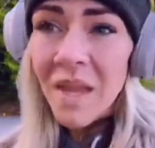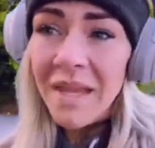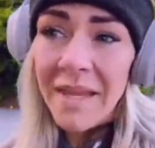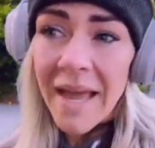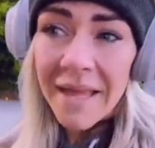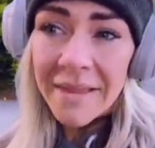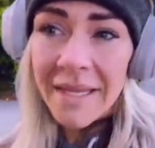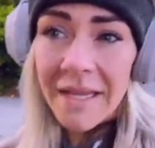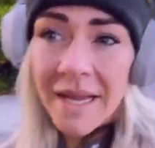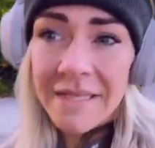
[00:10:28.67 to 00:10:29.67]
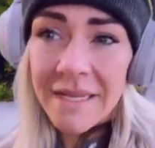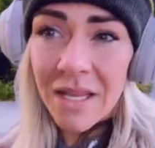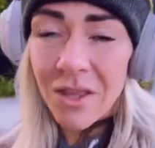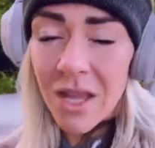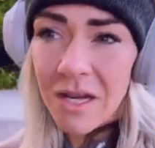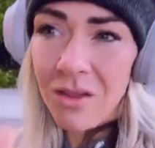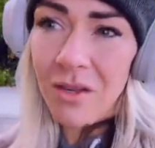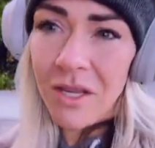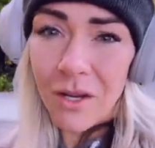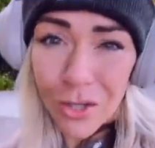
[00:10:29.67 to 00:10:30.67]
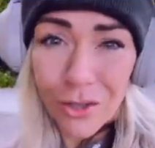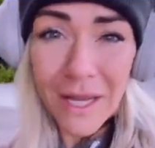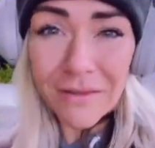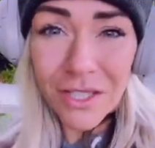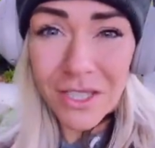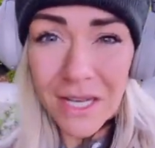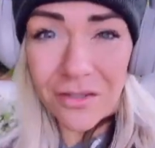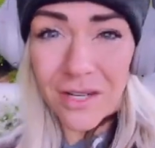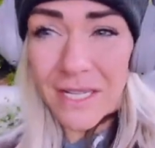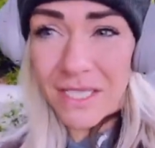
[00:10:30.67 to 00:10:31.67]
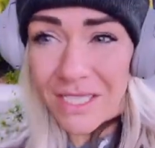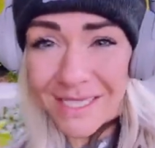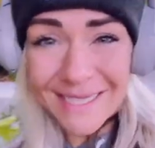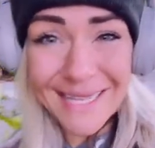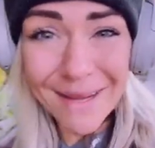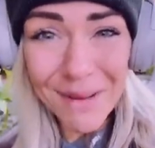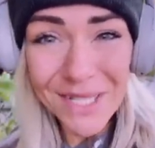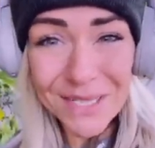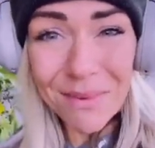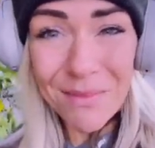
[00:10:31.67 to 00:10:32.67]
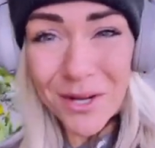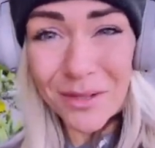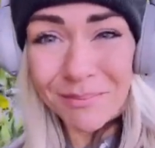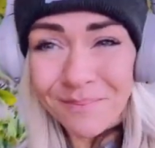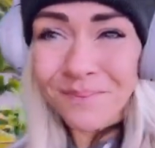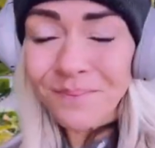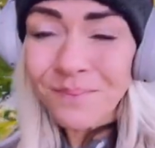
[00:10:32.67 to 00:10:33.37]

And Kathy, I, I kind of look at her life trajectory, and she's the same age as my mom.